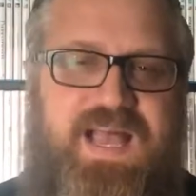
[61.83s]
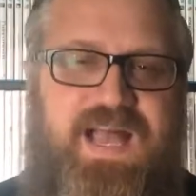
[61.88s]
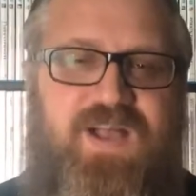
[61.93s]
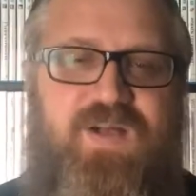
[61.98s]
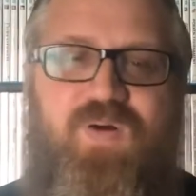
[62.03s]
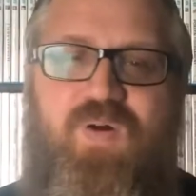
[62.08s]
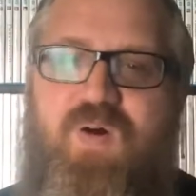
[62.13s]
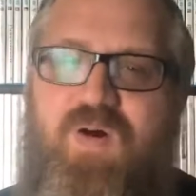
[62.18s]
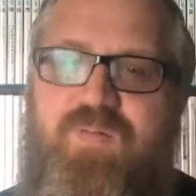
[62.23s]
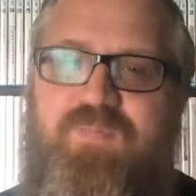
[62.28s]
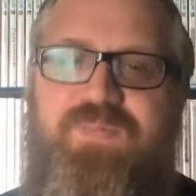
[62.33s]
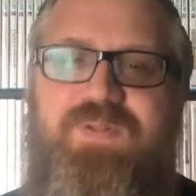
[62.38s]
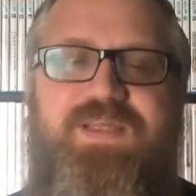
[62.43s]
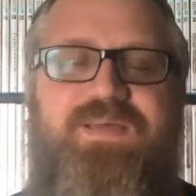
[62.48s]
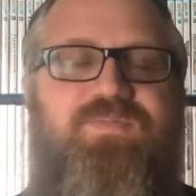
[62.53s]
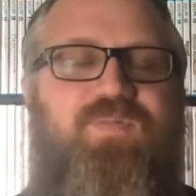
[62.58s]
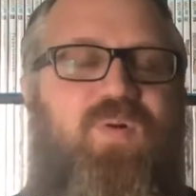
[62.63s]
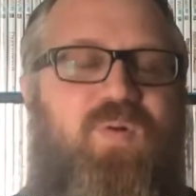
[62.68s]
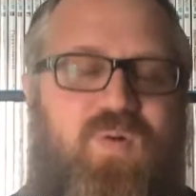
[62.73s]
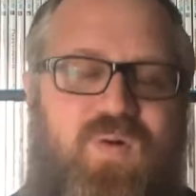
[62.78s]
I can't
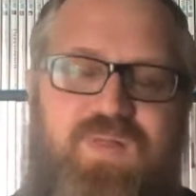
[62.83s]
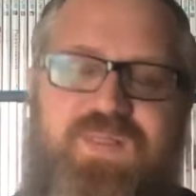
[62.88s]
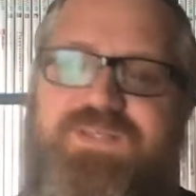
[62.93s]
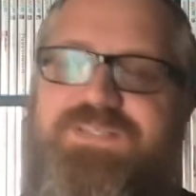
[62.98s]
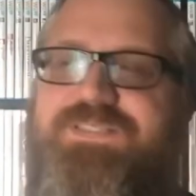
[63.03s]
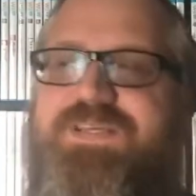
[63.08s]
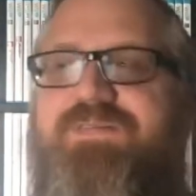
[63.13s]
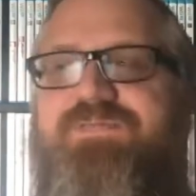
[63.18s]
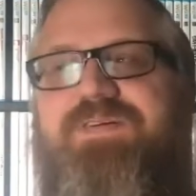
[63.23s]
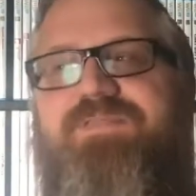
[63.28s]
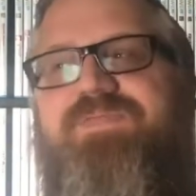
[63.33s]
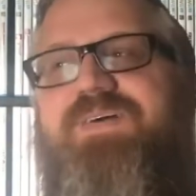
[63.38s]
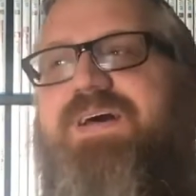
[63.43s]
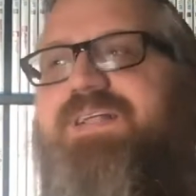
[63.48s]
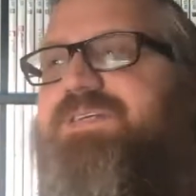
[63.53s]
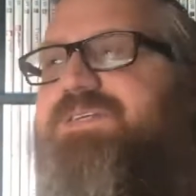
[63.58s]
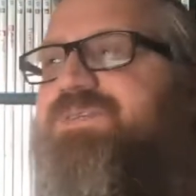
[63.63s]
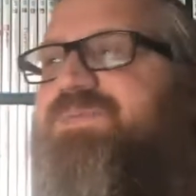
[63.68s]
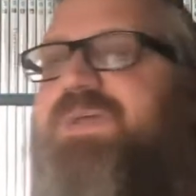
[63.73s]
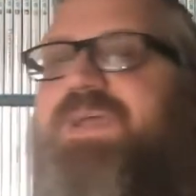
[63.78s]
believe all the stuff I
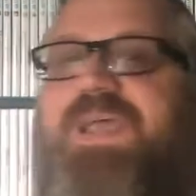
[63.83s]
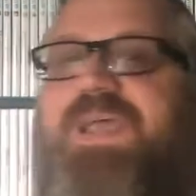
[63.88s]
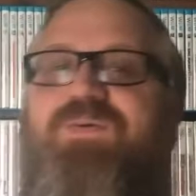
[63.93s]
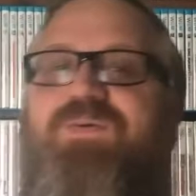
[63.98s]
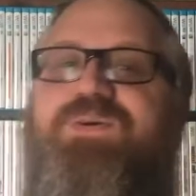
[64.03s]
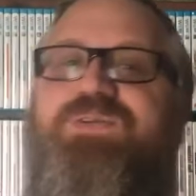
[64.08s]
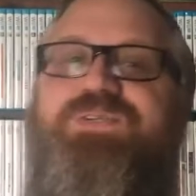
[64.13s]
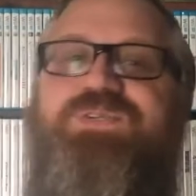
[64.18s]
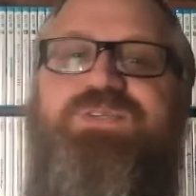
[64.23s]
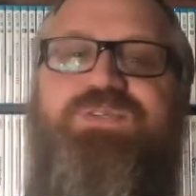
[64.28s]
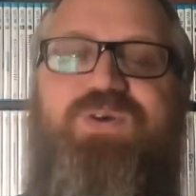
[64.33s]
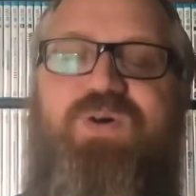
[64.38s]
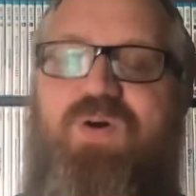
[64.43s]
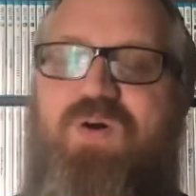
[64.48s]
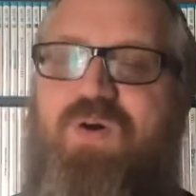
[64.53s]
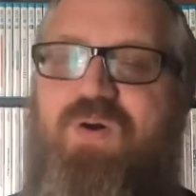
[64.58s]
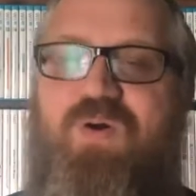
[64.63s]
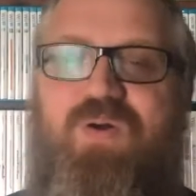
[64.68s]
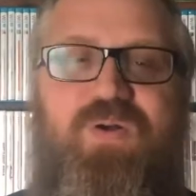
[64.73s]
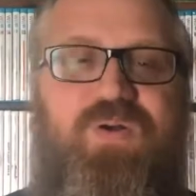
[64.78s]
found this week. It
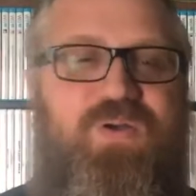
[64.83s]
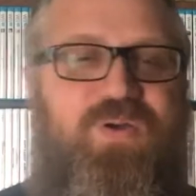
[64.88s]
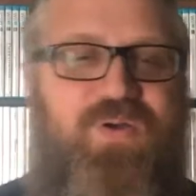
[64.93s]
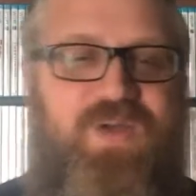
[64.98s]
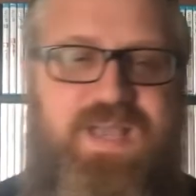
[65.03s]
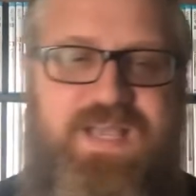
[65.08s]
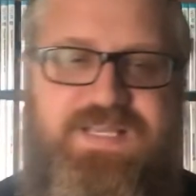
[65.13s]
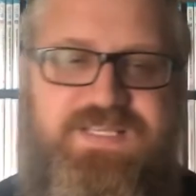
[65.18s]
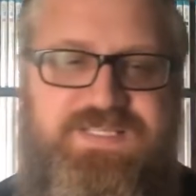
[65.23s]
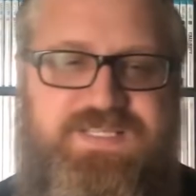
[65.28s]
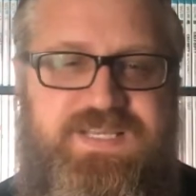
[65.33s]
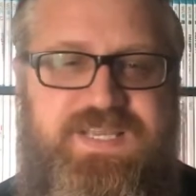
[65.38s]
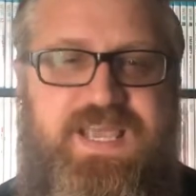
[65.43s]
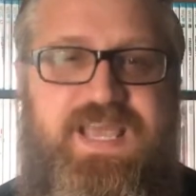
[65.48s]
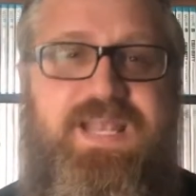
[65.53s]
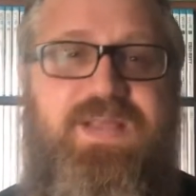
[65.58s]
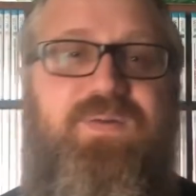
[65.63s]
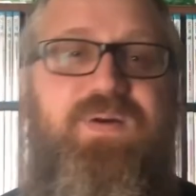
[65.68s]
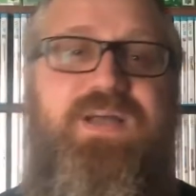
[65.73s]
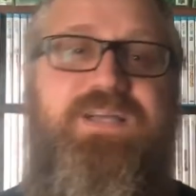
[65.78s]
so crazy.
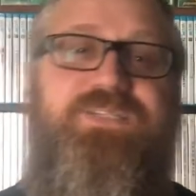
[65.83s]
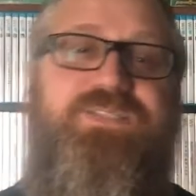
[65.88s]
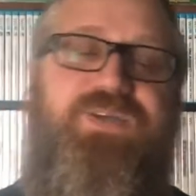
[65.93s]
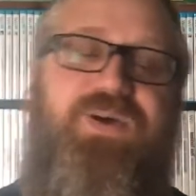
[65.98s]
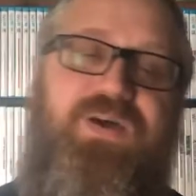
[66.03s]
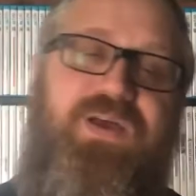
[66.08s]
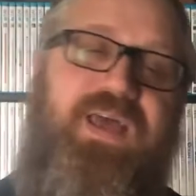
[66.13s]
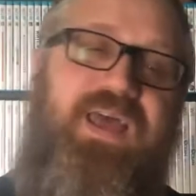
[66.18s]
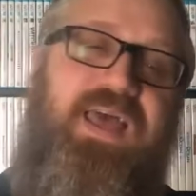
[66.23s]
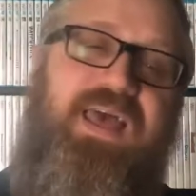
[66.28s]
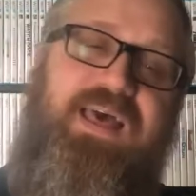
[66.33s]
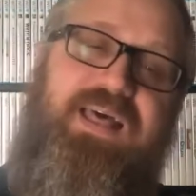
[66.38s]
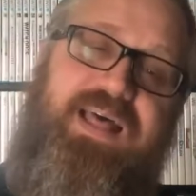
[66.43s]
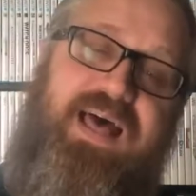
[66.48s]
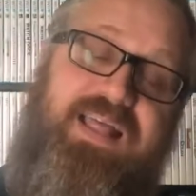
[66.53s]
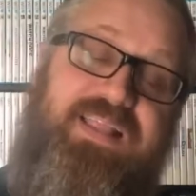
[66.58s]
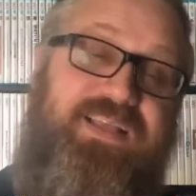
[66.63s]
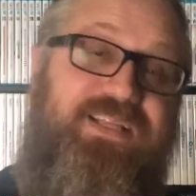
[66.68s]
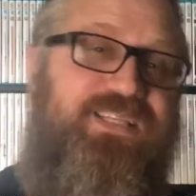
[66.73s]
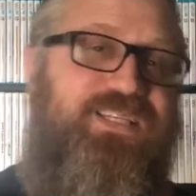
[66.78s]
Anyway, so
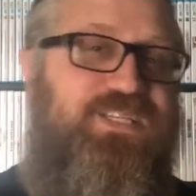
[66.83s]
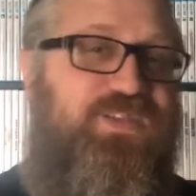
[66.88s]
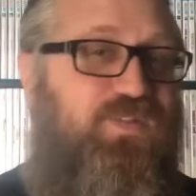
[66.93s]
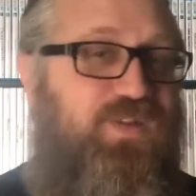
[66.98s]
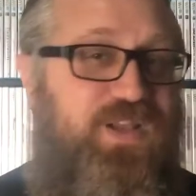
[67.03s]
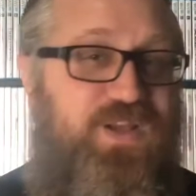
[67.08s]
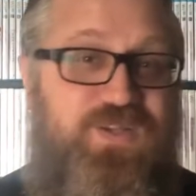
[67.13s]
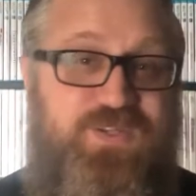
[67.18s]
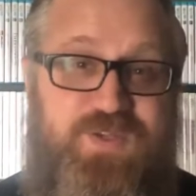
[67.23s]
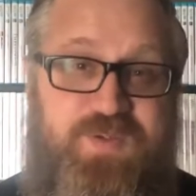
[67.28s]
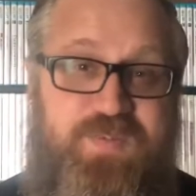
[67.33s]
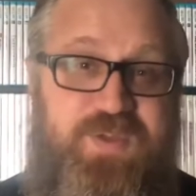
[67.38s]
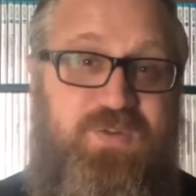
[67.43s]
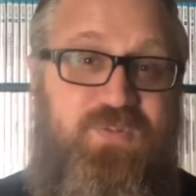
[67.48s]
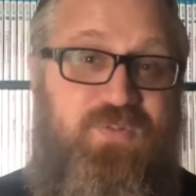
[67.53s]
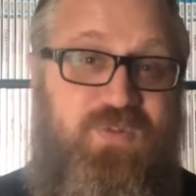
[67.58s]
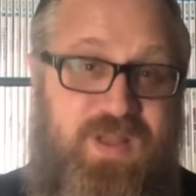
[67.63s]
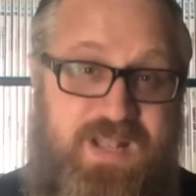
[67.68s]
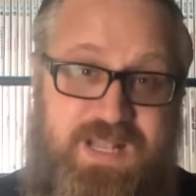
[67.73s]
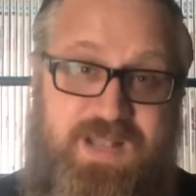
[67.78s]
I think this video is going to be
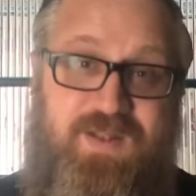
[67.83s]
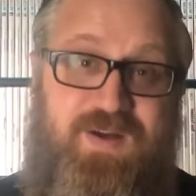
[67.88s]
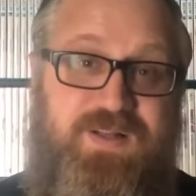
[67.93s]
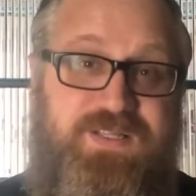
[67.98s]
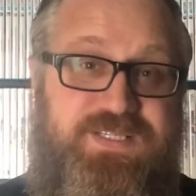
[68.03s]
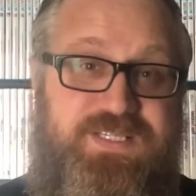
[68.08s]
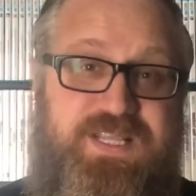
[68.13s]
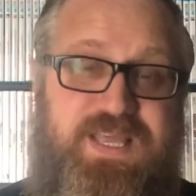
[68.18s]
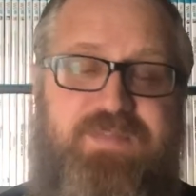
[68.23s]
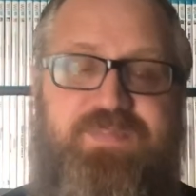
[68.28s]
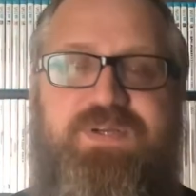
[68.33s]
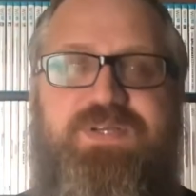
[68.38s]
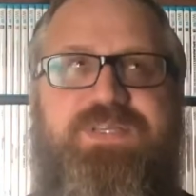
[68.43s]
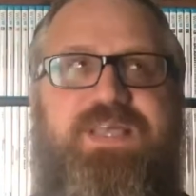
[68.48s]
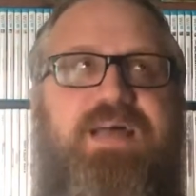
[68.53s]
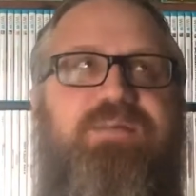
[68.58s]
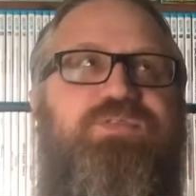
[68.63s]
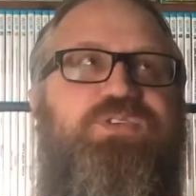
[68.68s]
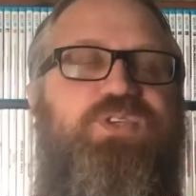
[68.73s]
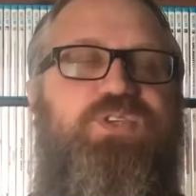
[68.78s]
really long today because
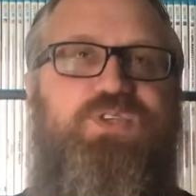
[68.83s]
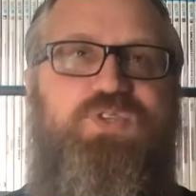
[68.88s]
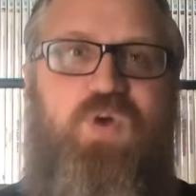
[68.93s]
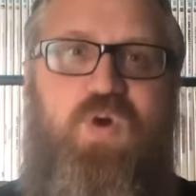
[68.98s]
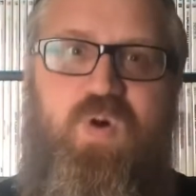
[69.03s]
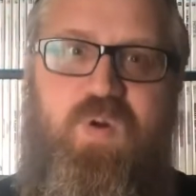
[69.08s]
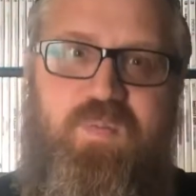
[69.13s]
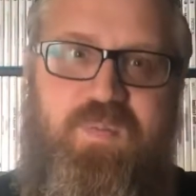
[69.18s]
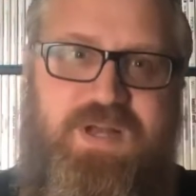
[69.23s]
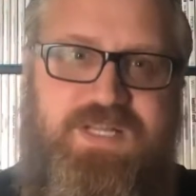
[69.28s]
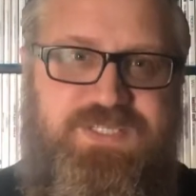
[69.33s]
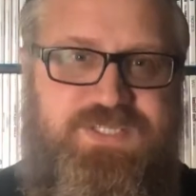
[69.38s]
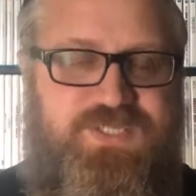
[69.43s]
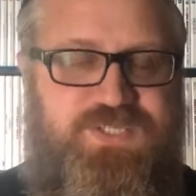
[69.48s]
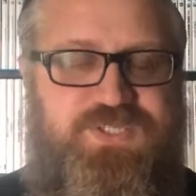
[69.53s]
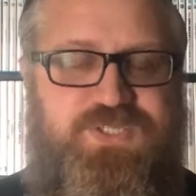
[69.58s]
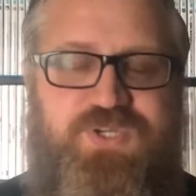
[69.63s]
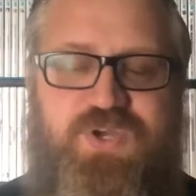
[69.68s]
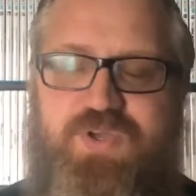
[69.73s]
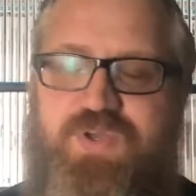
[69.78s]
I have so much
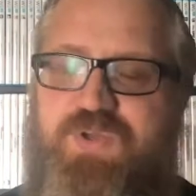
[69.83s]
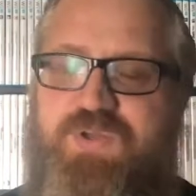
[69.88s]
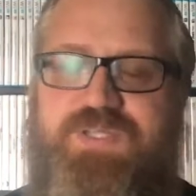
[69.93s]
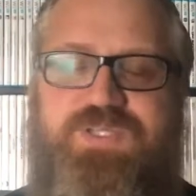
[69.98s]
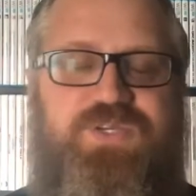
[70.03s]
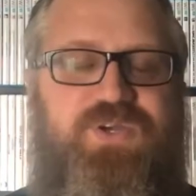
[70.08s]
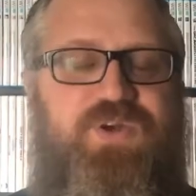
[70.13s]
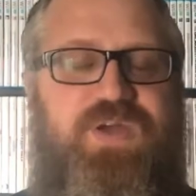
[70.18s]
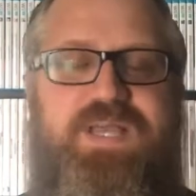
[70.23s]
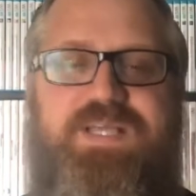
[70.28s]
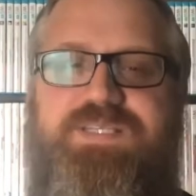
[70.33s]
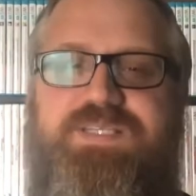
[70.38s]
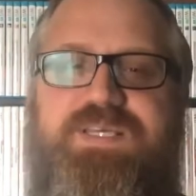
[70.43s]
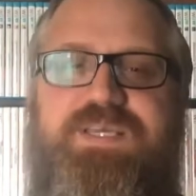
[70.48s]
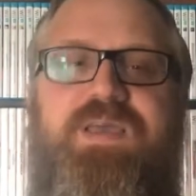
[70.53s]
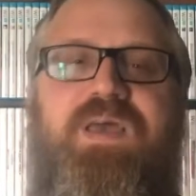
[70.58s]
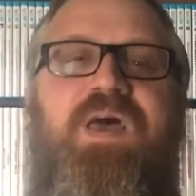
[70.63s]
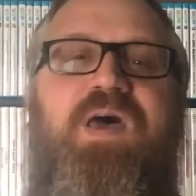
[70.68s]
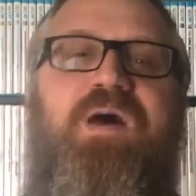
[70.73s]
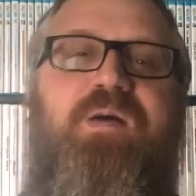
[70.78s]
to show you. It's crazy.